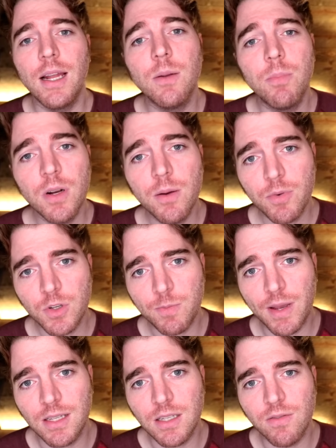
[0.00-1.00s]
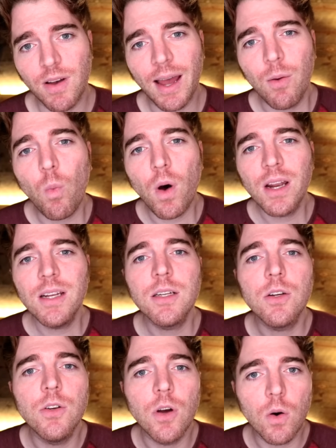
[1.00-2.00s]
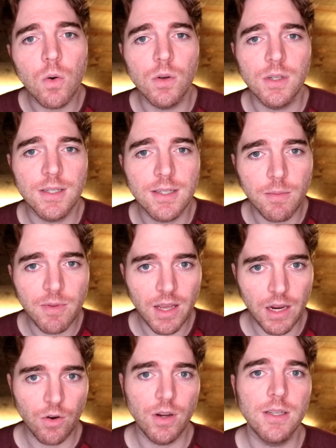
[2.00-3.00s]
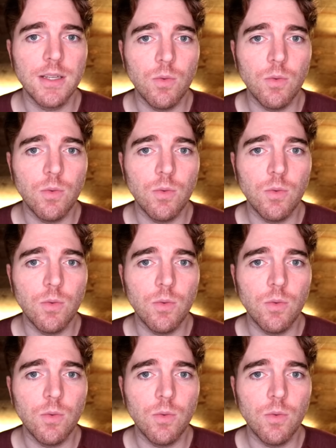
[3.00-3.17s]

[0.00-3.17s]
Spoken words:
And to put in perspective, I wanted to go to some of the areas